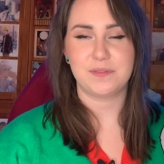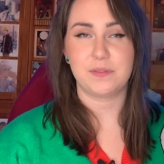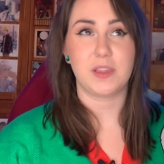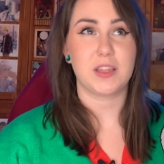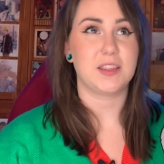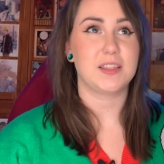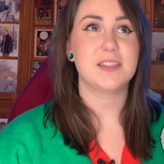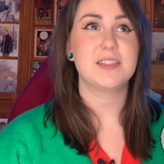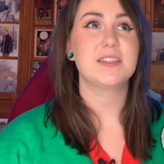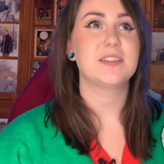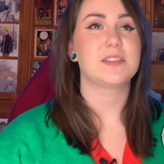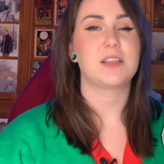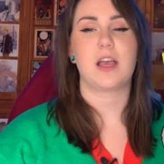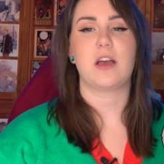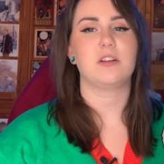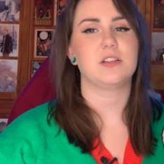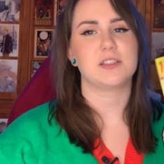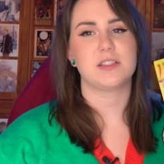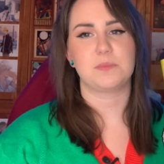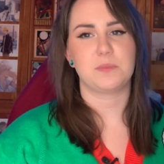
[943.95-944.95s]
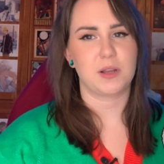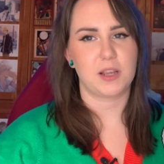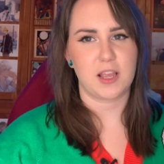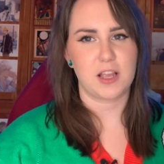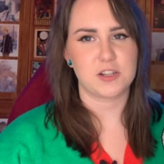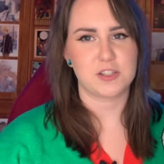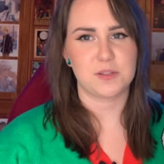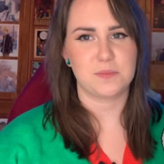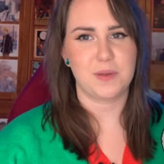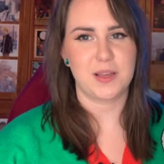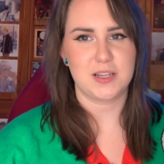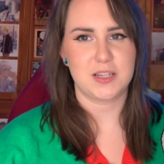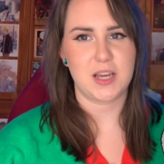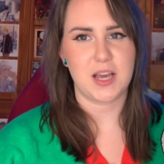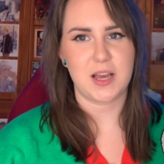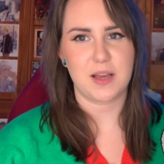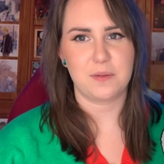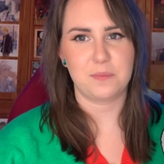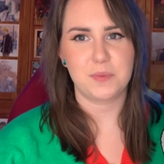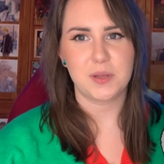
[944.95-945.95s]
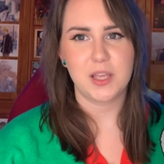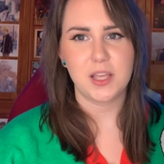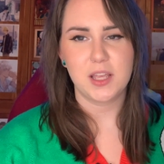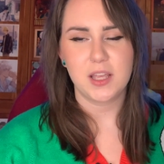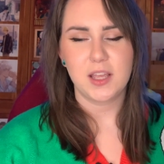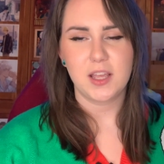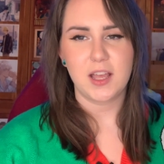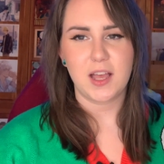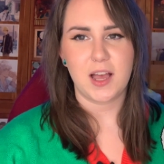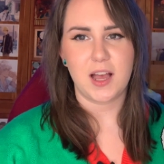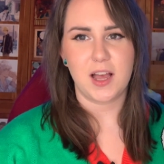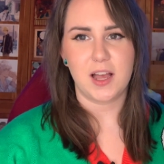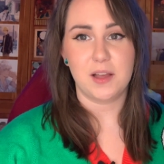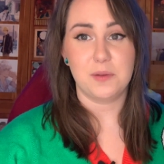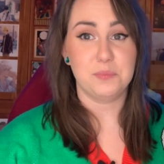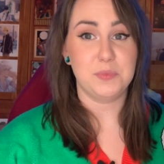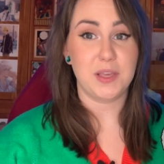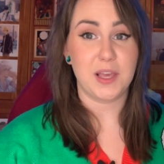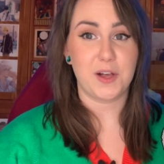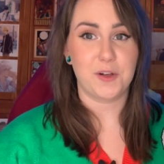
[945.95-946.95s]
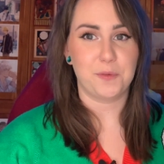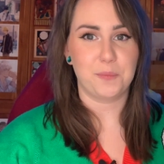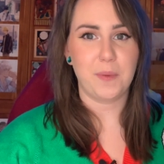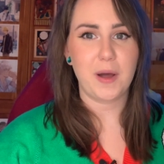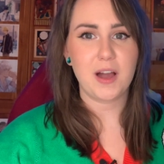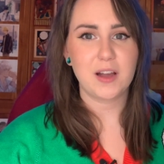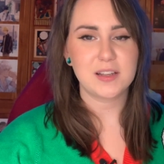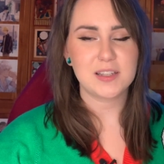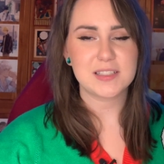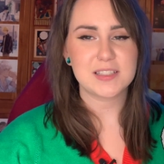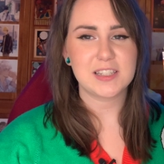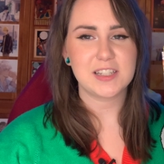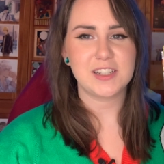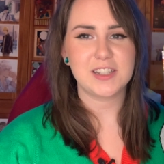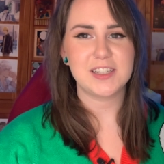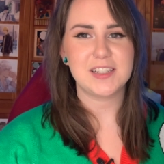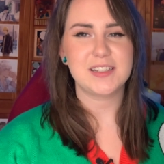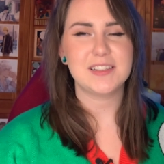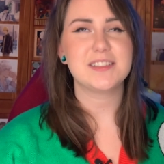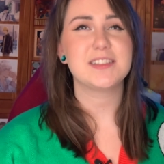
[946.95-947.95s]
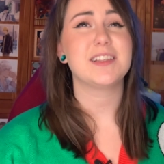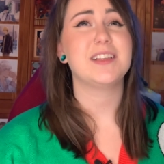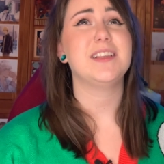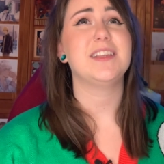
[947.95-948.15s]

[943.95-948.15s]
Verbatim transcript: like this is honestly probably actually my top uh, BL manga series.